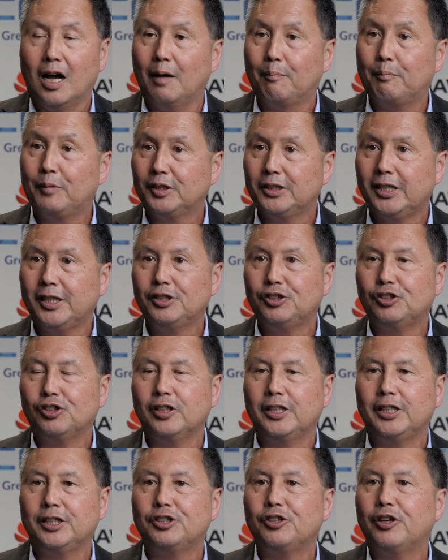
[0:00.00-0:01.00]

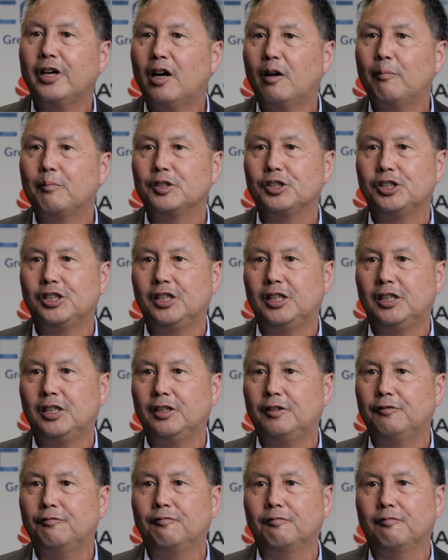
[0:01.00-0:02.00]
potentially to help
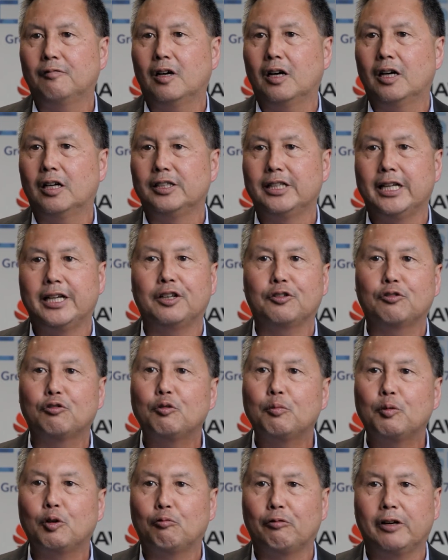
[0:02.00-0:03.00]
achieve data
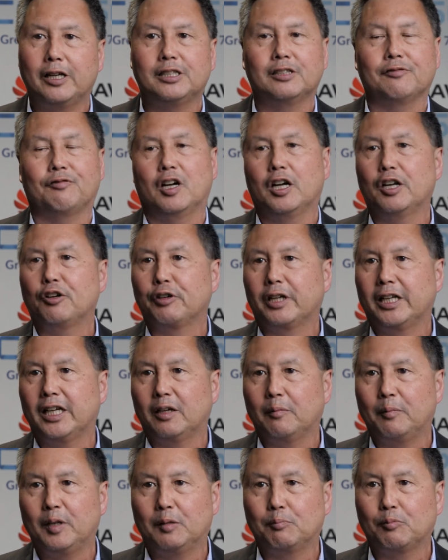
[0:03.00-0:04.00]
throughput rates of 100
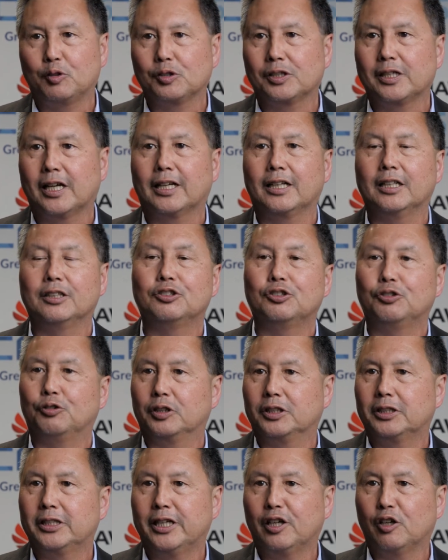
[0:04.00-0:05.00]
gigabit per second to
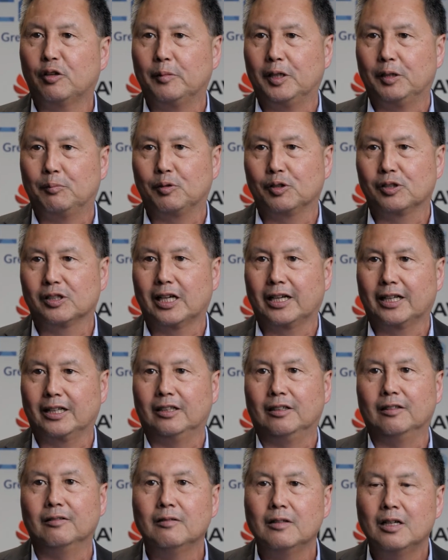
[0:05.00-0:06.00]
a terabit per
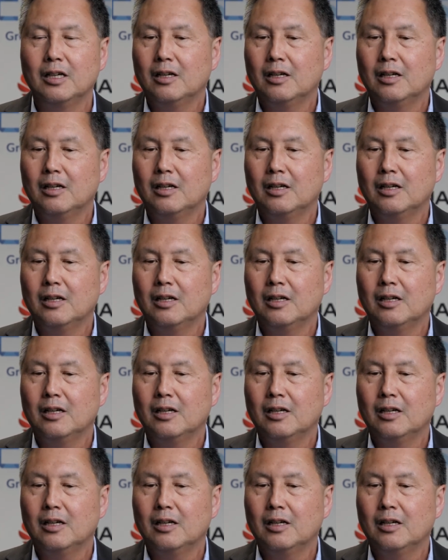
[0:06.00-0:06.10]
second.